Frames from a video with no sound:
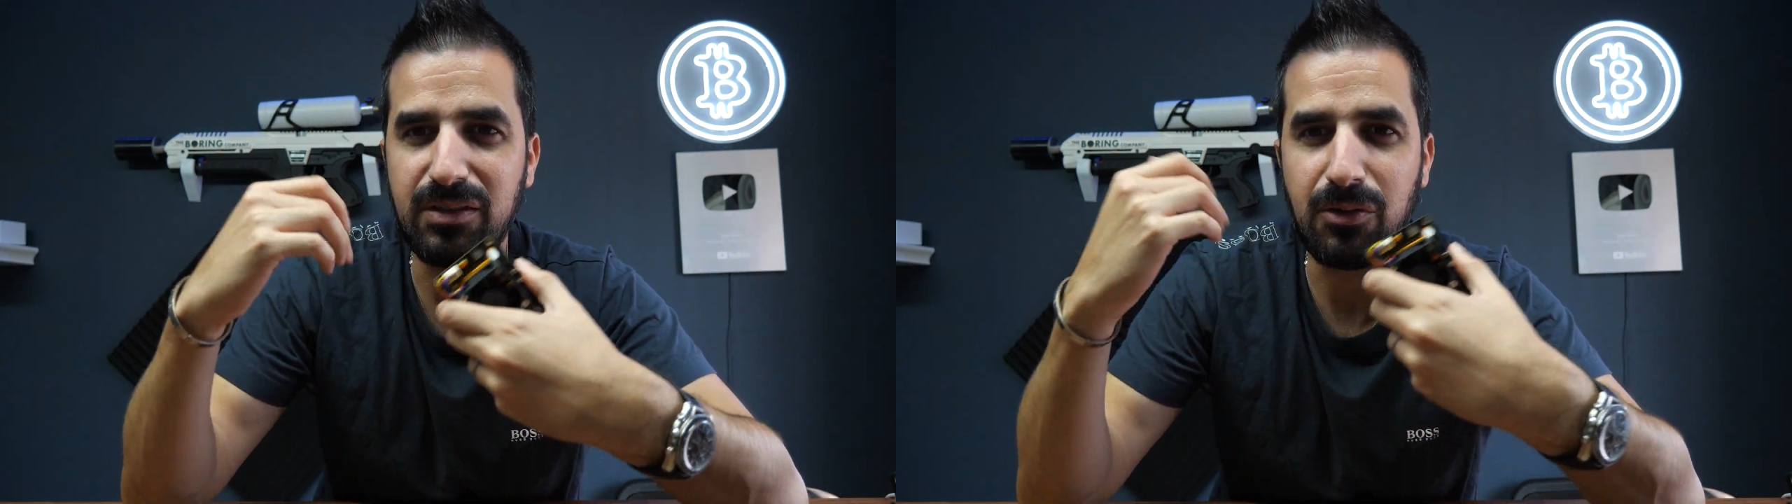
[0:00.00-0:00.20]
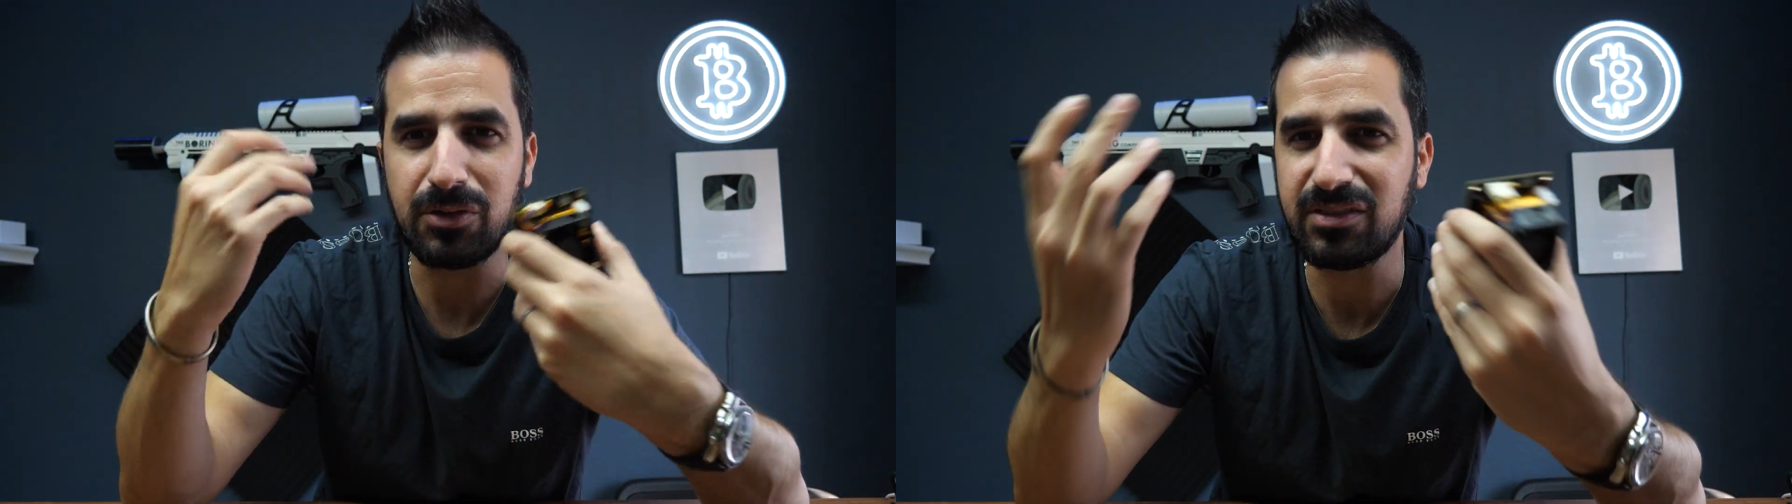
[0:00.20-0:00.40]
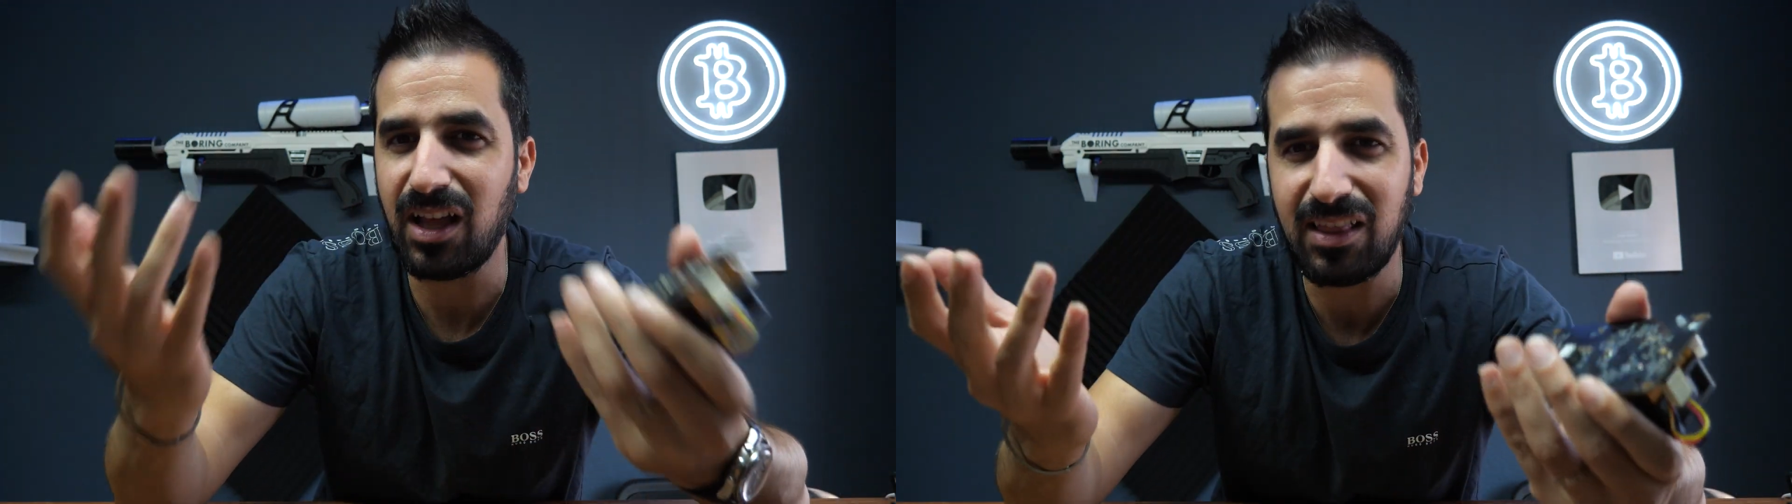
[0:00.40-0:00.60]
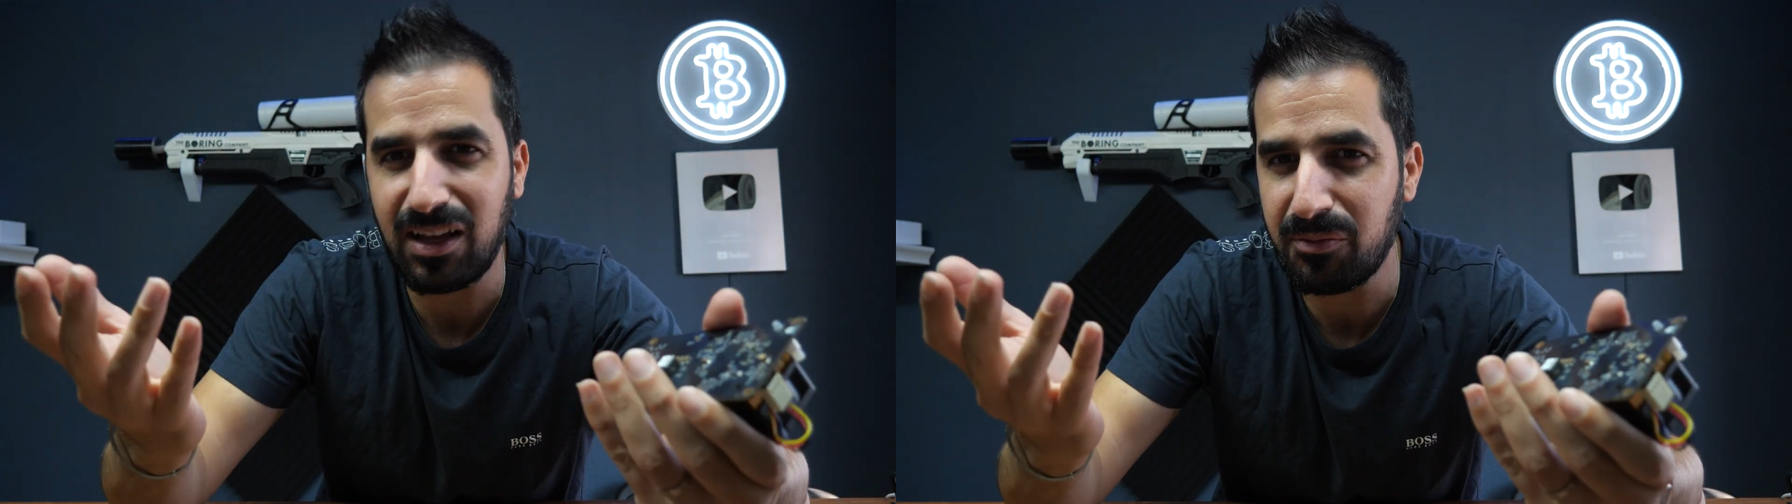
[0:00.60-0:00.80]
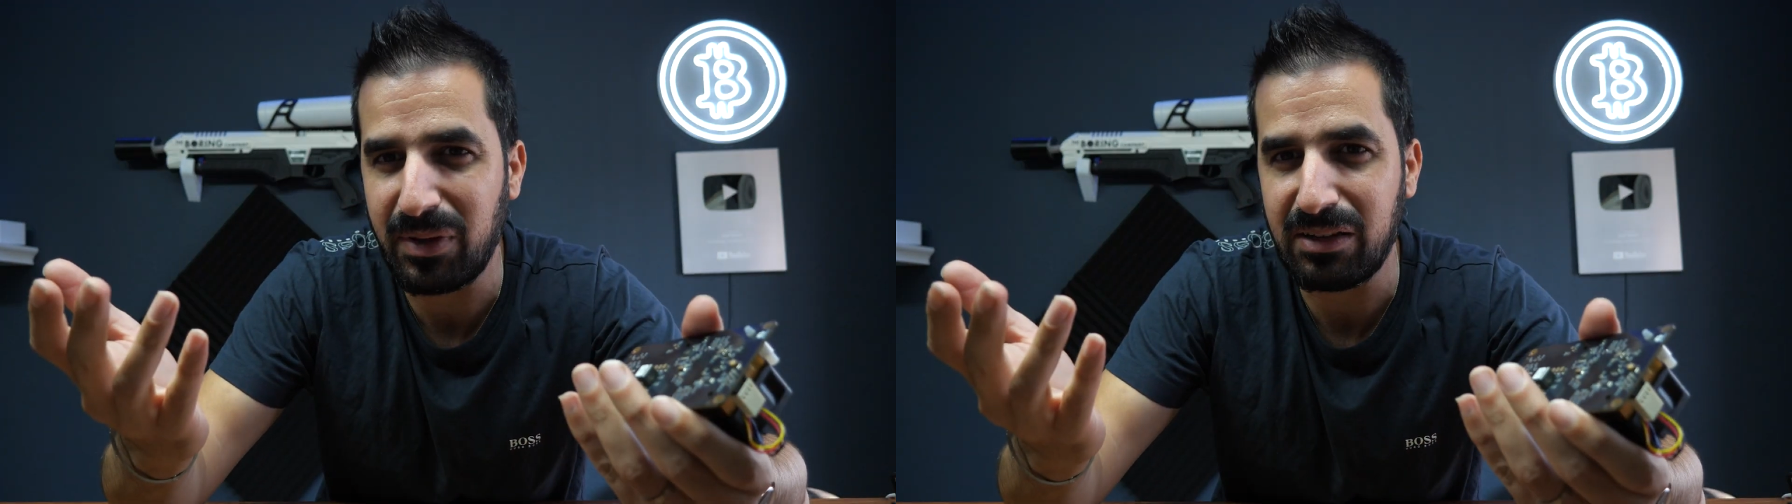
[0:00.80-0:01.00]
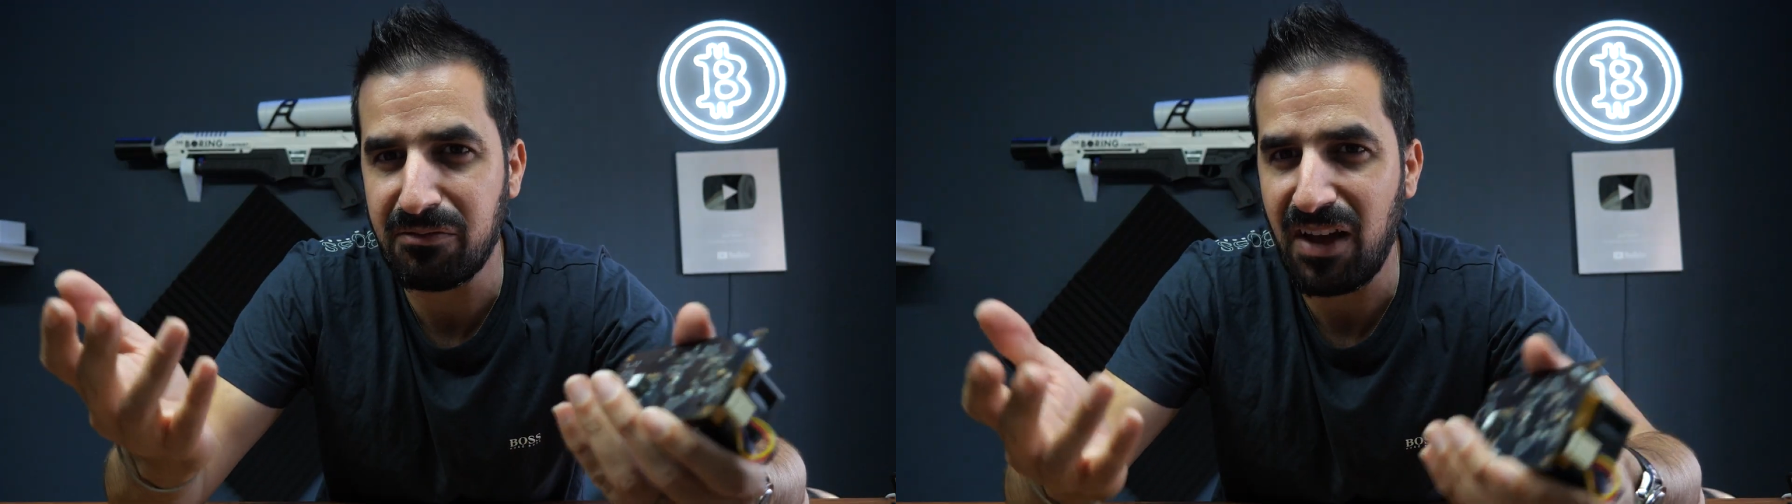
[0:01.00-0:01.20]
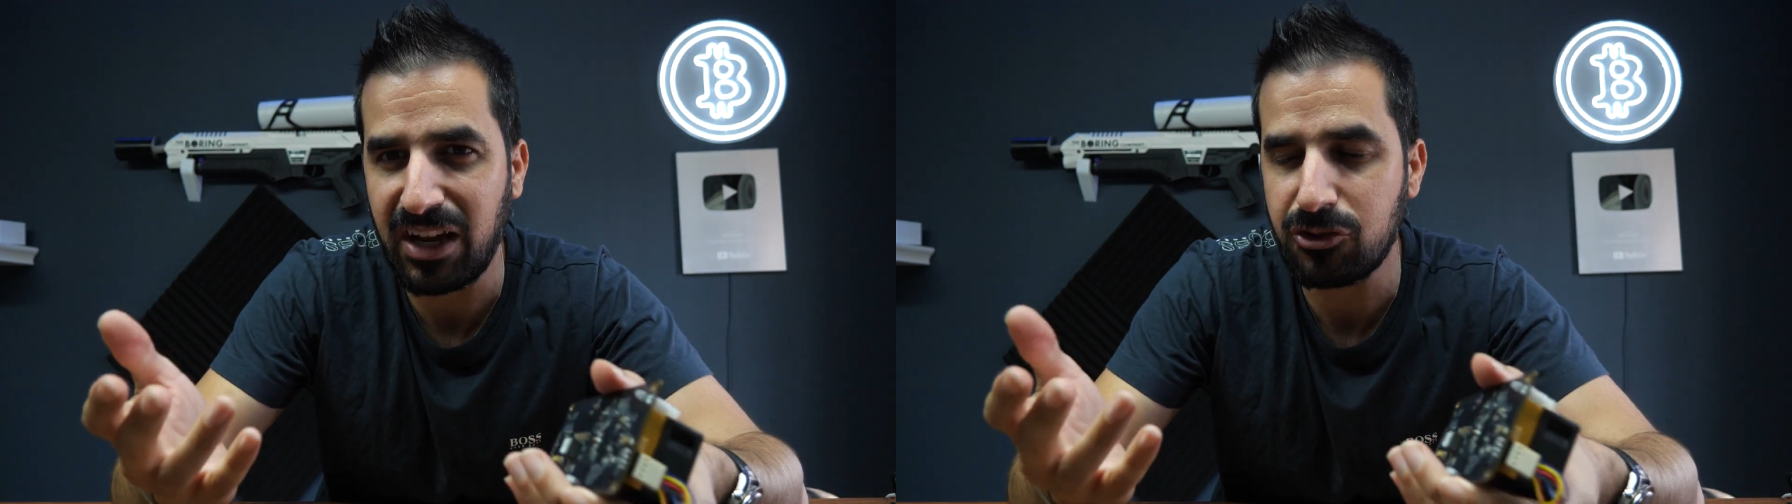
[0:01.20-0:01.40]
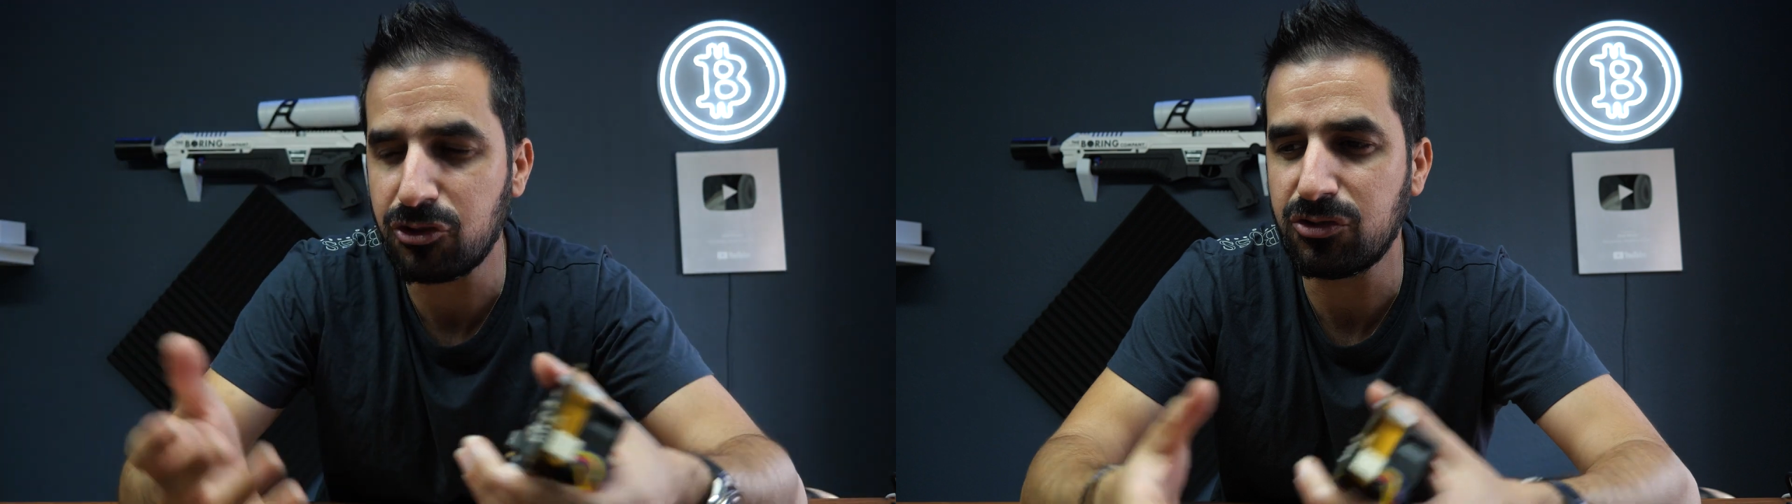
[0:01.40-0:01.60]
There was not a lot of
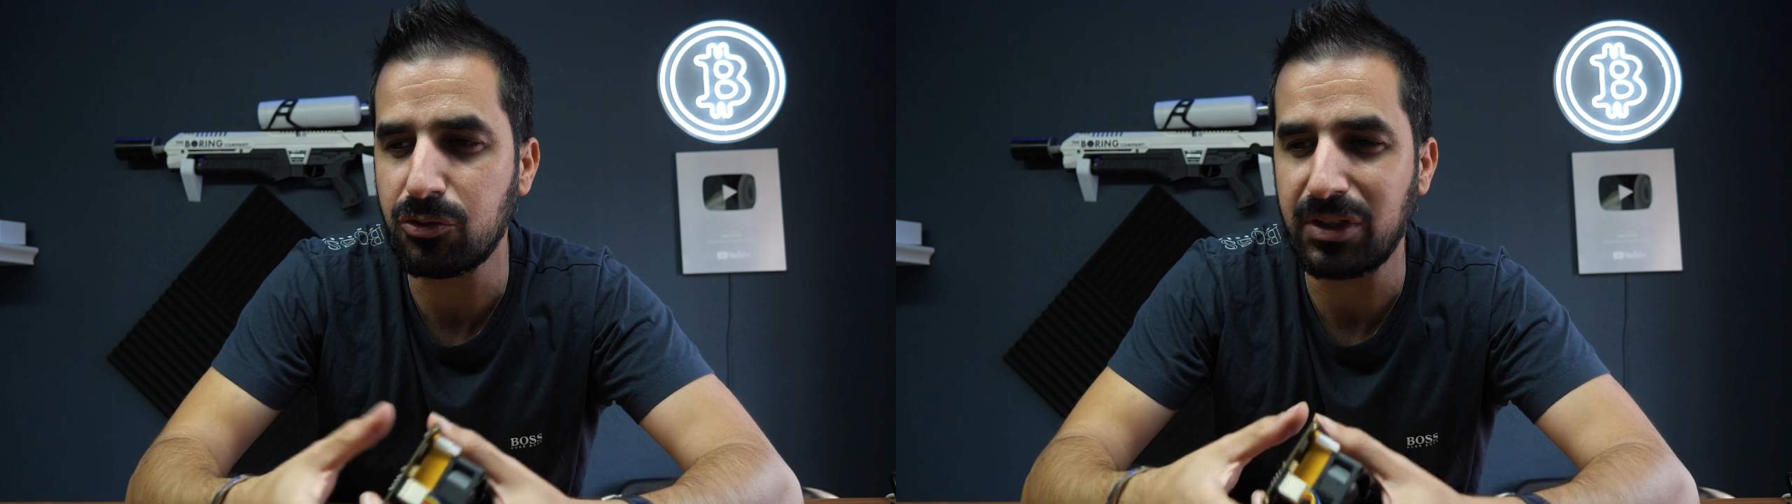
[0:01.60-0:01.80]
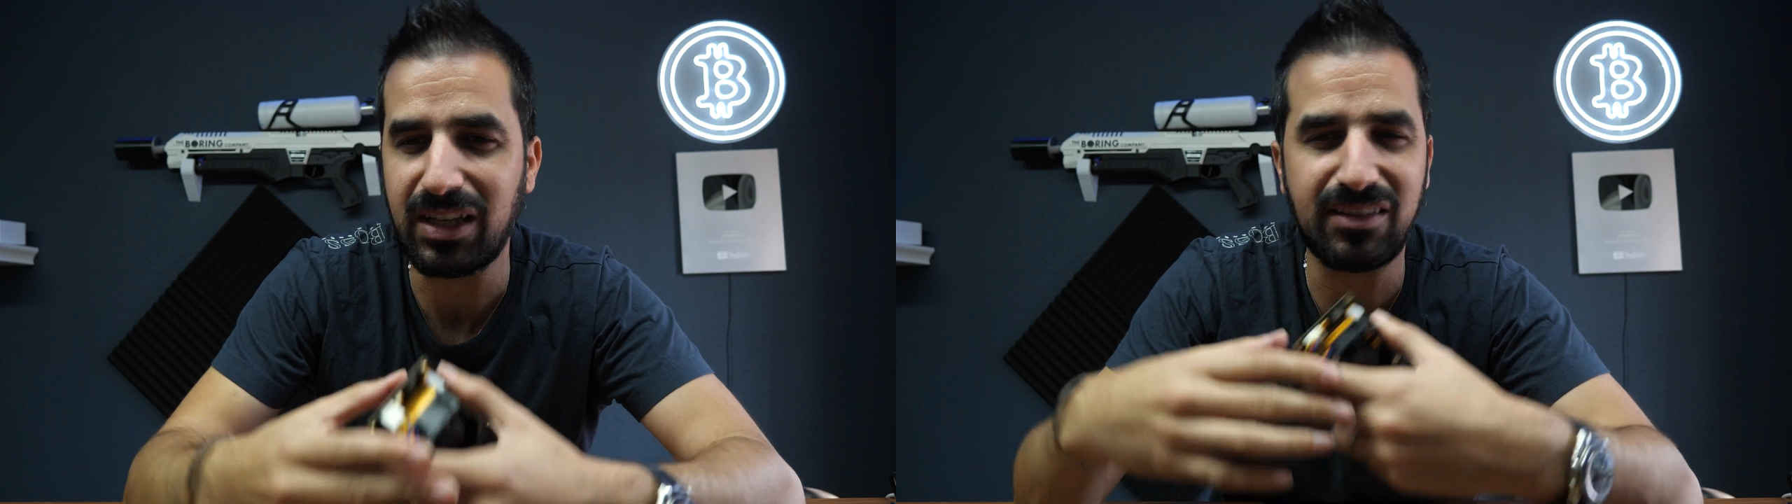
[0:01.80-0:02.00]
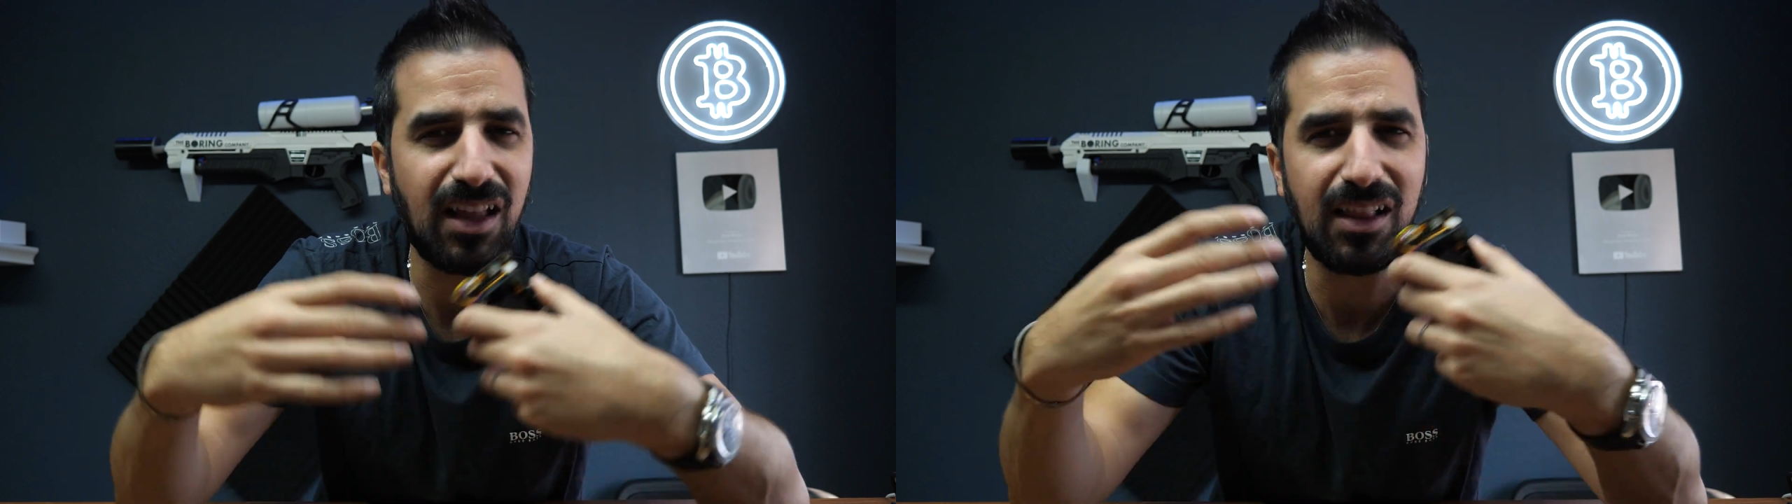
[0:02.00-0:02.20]
manufacturers doing it,